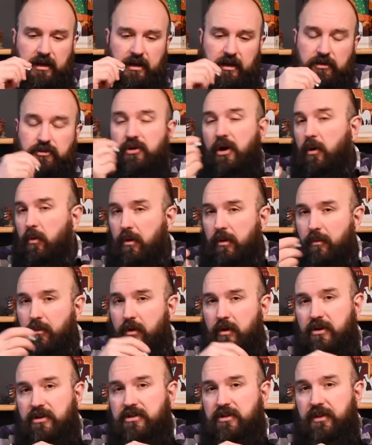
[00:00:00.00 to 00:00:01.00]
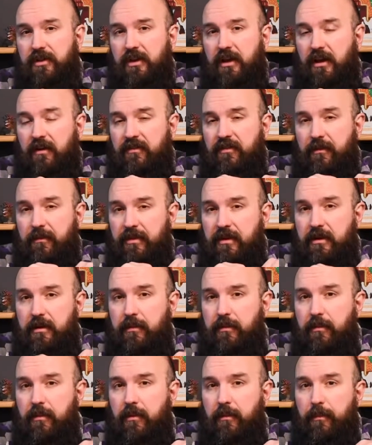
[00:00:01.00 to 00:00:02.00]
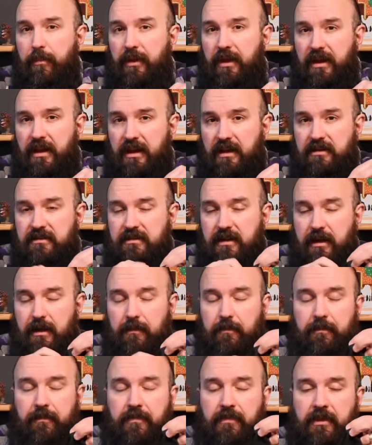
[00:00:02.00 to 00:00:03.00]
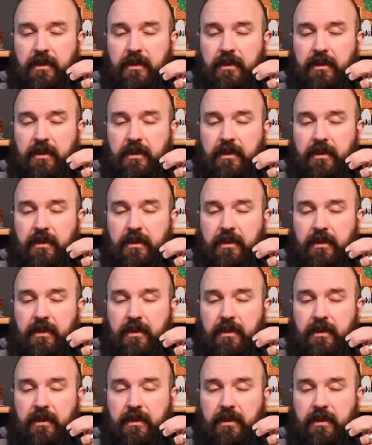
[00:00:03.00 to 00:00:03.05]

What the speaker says: draw one more so that you have something to play next time.